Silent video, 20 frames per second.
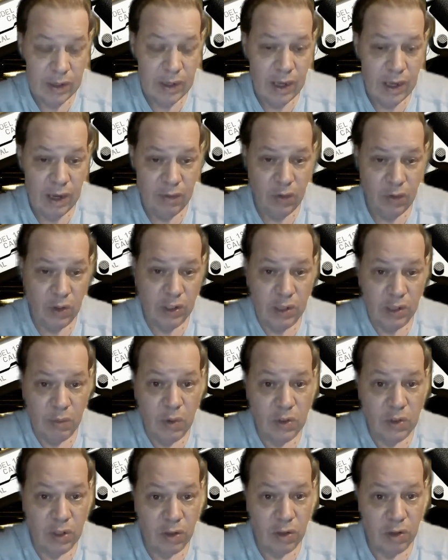I've noticed that
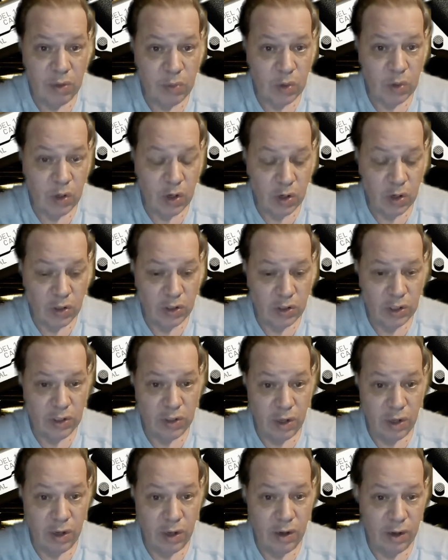most other cryptocurrencies
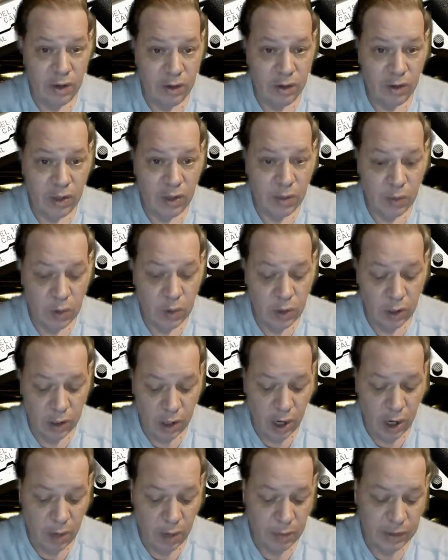on
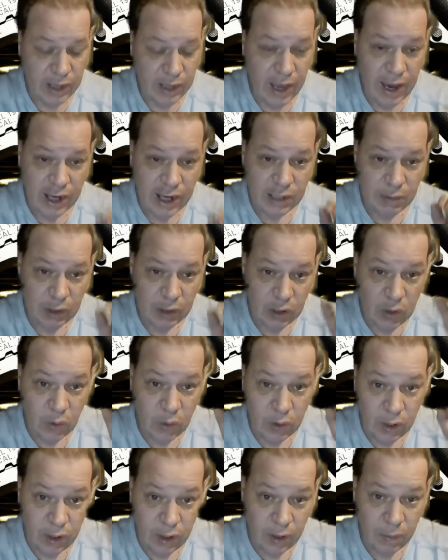crypto.com has actually been
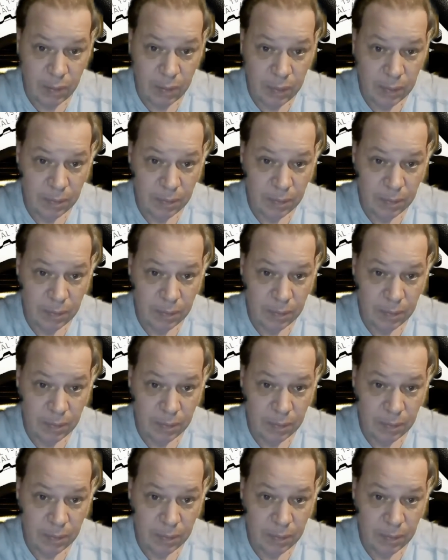going up,